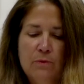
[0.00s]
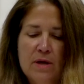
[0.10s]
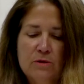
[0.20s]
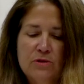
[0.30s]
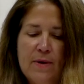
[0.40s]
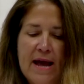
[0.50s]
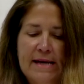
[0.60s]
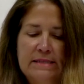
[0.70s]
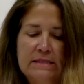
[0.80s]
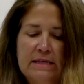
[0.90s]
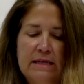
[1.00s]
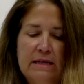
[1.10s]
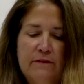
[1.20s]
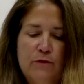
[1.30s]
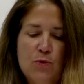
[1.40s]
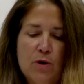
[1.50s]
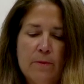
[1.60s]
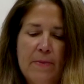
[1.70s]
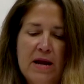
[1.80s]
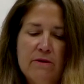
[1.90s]
We also ask if you are
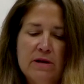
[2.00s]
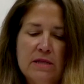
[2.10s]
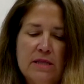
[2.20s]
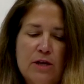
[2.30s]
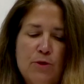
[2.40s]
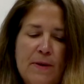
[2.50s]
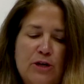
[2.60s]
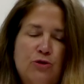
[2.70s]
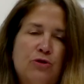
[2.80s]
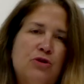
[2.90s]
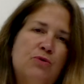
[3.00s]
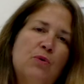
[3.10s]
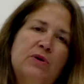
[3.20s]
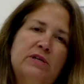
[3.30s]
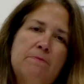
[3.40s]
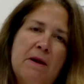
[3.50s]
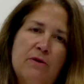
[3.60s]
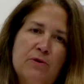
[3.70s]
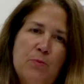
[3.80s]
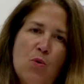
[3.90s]
a parent that you make sure you go into
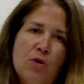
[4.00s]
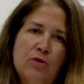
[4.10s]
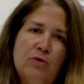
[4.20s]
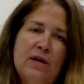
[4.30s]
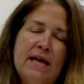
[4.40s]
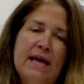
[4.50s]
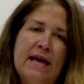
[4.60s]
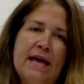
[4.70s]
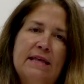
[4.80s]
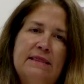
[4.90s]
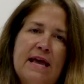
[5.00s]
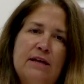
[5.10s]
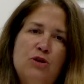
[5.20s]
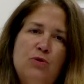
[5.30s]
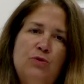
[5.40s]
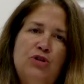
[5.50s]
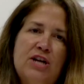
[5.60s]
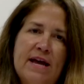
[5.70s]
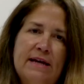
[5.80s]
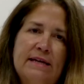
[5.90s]
Parent Portal and that you
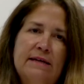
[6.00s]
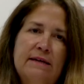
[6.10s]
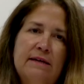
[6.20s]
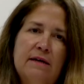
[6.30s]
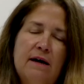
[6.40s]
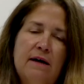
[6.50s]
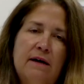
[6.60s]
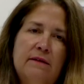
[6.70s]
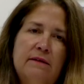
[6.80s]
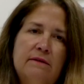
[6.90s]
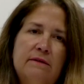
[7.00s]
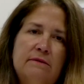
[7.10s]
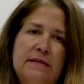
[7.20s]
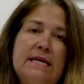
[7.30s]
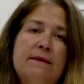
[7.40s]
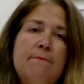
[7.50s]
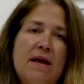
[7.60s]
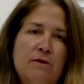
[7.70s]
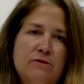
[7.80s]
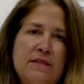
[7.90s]
check uh,
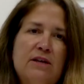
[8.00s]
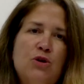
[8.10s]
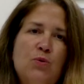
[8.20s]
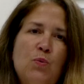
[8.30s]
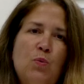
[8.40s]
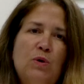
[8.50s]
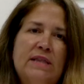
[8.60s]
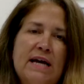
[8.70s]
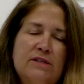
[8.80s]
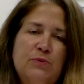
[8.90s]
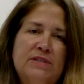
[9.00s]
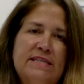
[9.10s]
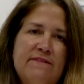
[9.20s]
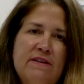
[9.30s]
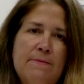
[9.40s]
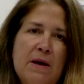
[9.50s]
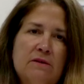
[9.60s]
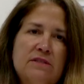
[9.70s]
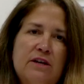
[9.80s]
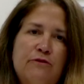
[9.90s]
emails that you would like to receive
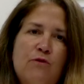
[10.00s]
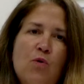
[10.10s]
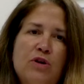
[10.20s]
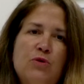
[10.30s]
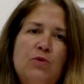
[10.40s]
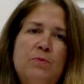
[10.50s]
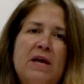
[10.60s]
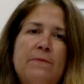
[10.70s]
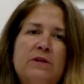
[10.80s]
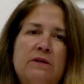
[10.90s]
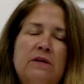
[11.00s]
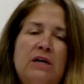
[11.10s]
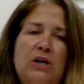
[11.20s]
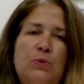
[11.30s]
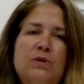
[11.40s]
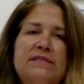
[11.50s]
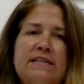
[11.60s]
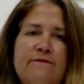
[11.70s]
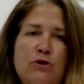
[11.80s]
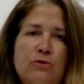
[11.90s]
emails. Therefore, you will be able to
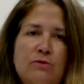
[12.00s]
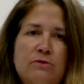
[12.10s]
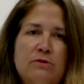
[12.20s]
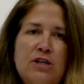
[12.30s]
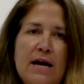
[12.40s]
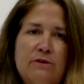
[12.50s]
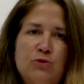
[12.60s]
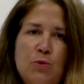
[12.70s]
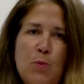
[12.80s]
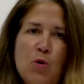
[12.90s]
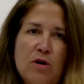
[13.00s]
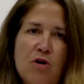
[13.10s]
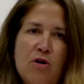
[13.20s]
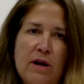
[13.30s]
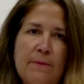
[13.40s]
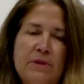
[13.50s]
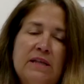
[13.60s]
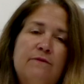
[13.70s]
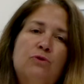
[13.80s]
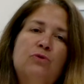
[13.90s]
receive your child's report card, I
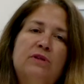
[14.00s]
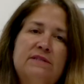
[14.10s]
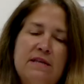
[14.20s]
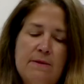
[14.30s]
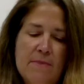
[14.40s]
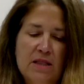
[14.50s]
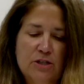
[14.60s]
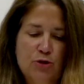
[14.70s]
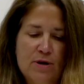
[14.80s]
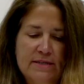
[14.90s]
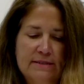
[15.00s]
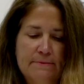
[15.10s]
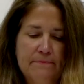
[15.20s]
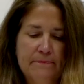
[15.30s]
believe, through this email address.